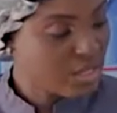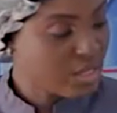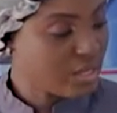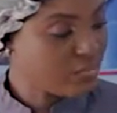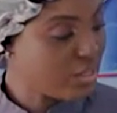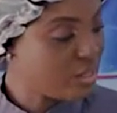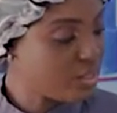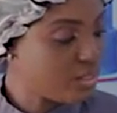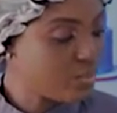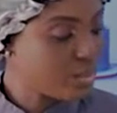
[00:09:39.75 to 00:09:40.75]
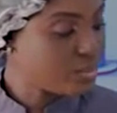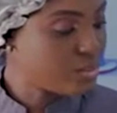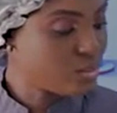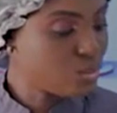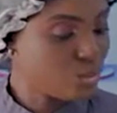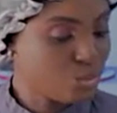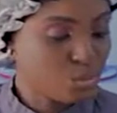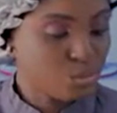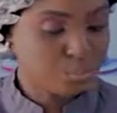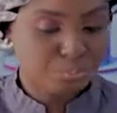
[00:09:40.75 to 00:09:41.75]
Now I've taken the liberty
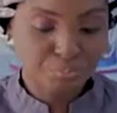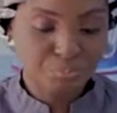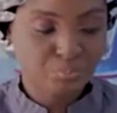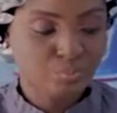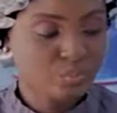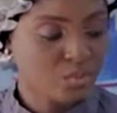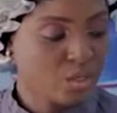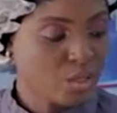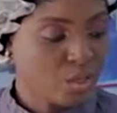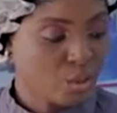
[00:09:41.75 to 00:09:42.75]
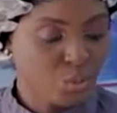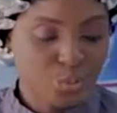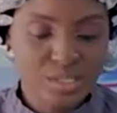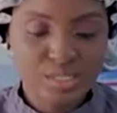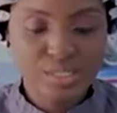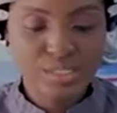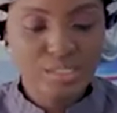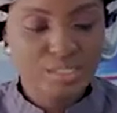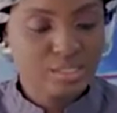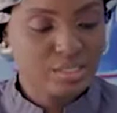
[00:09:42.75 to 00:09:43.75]
to
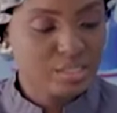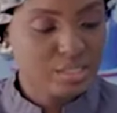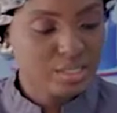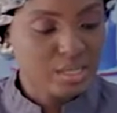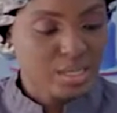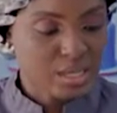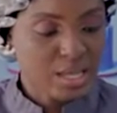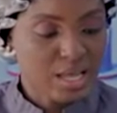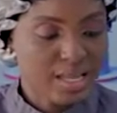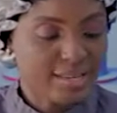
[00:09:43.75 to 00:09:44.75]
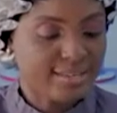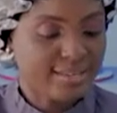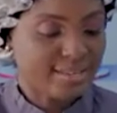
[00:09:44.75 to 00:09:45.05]
grease and